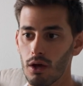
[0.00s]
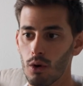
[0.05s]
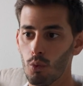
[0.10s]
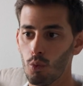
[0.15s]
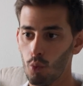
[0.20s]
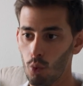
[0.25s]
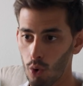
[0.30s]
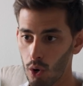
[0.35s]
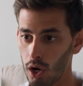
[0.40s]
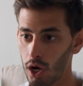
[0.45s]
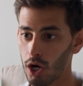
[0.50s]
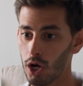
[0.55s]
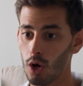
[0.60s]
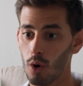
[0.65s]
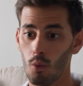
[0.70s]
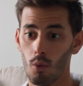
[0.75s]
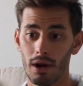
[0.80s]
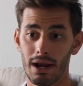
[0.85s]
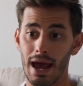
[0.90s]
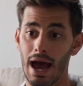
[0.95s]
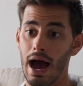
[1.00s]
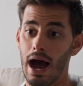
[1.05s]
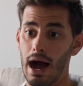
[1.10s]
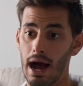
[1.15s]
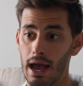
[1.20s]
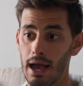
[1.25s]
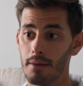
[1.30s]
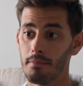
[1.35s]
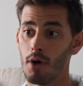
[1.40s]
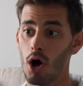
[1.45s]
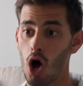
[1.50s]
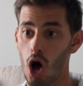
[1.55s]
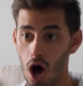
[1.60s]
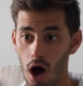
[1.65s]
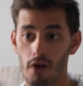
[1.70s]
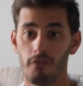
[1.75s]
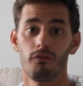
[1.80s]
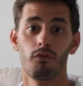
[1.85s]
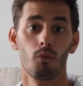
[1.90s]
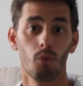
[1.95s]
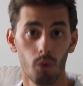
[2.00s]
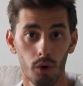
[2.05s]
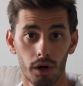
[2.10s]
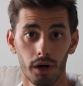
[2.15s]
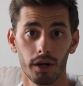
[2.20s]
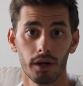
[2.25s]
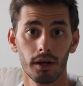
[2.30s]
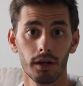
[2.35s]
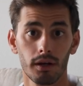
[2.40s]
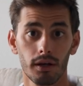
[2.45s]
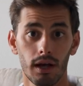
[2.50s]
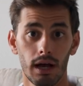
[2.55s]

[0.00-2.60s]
work when I am off work.